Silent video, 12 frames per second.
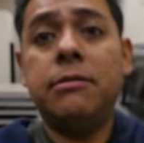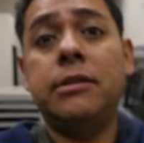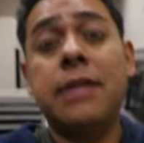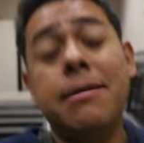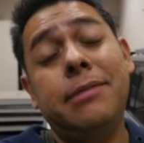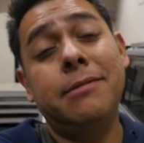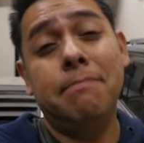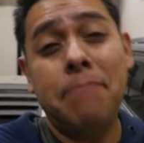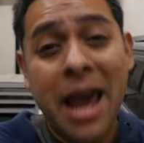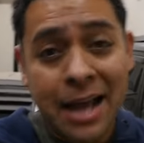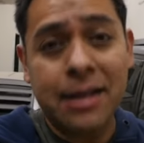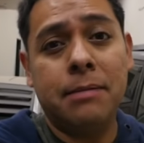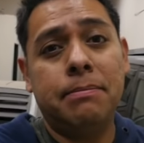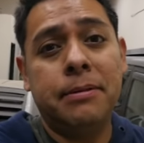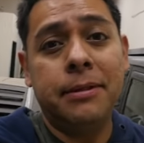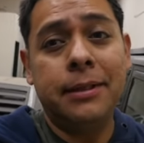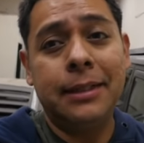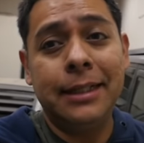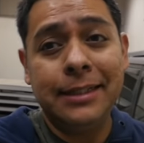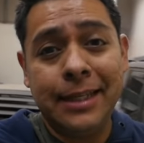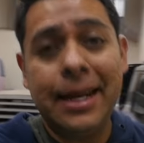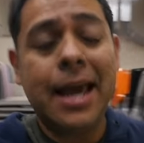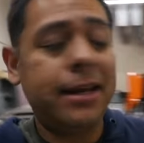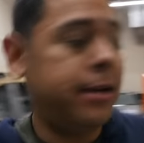Now it's time to pack up. Let's
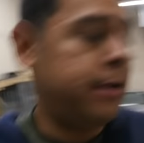get out of